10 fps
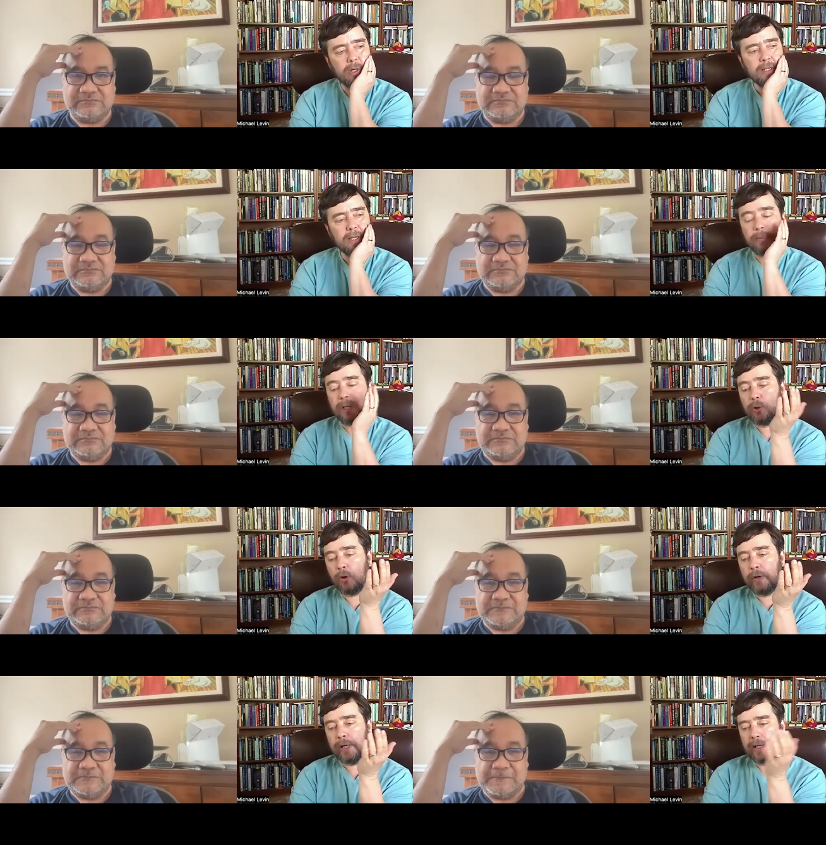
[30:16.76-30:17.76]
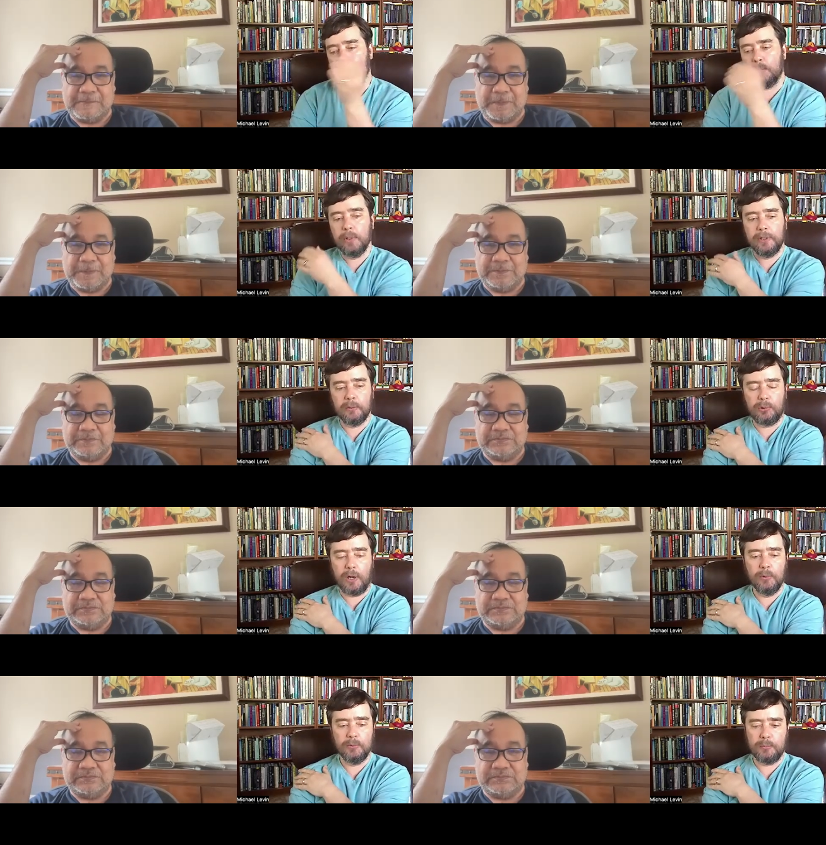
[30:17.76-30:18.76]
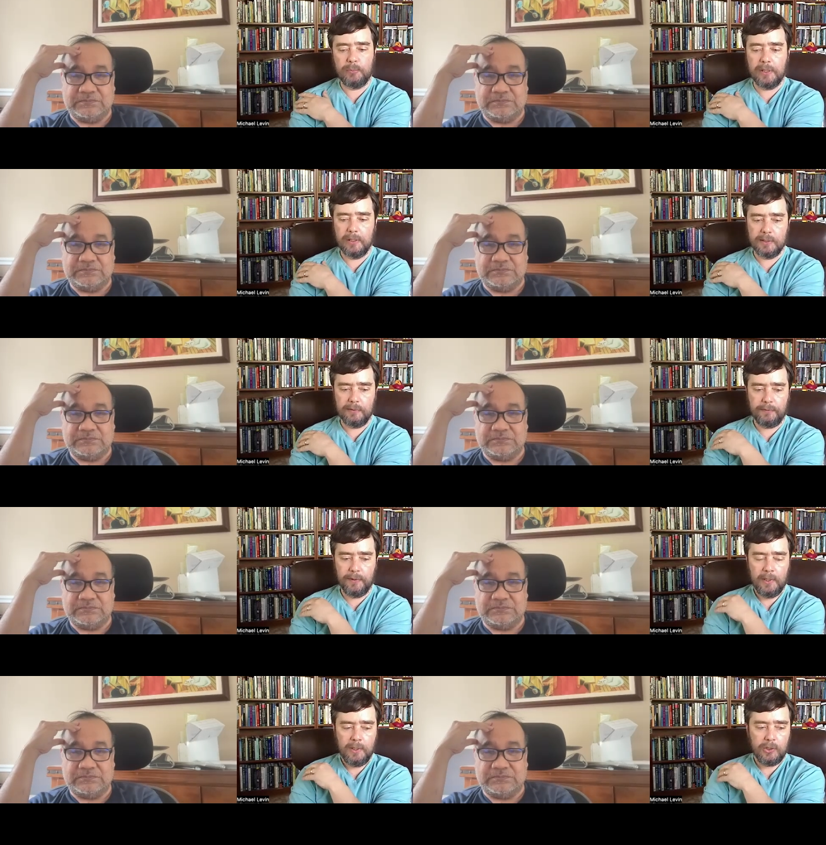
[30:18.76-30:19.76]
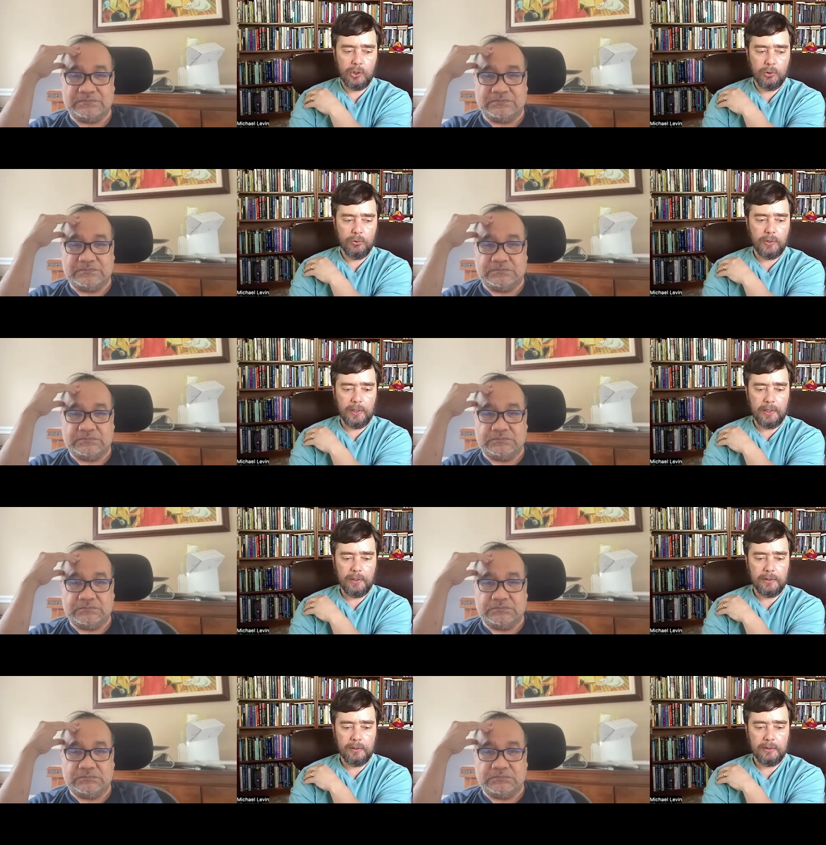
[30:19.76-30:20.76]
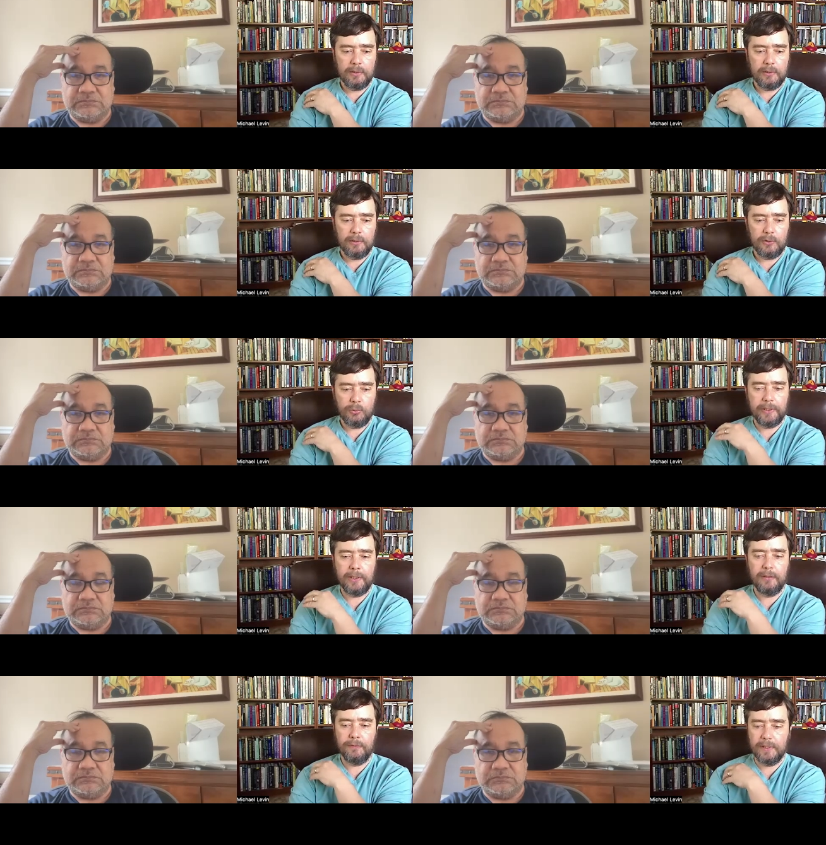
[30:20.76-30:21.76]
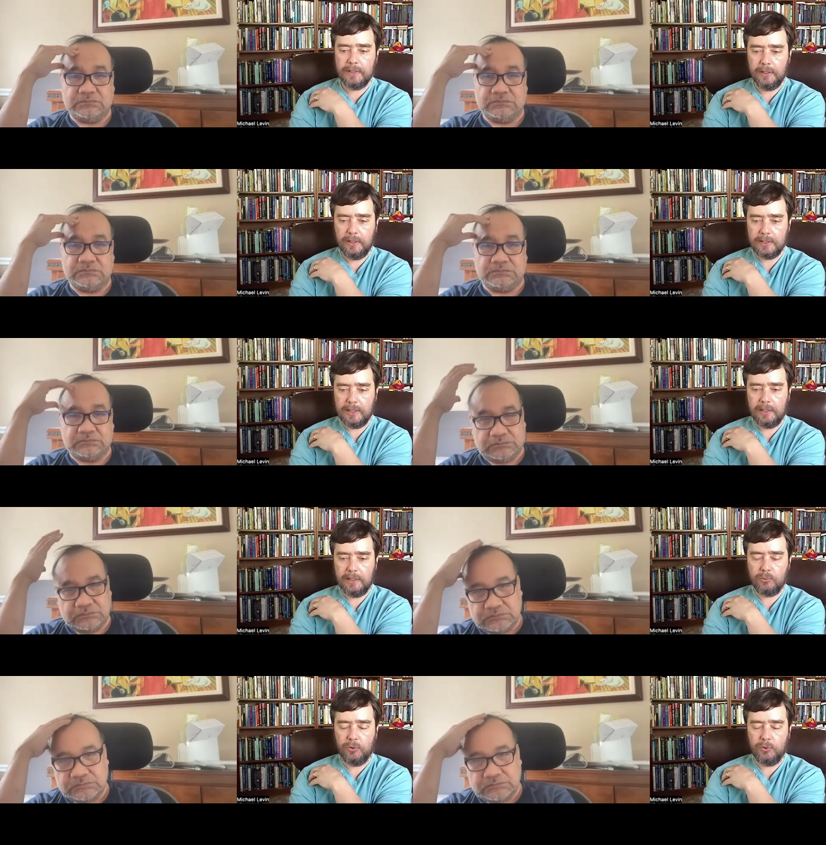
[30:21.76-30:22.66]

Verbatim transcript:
Speaker 1: crazy. I mean, it already has a million problems because of you know uh, the the the Twinkie defense and things like this.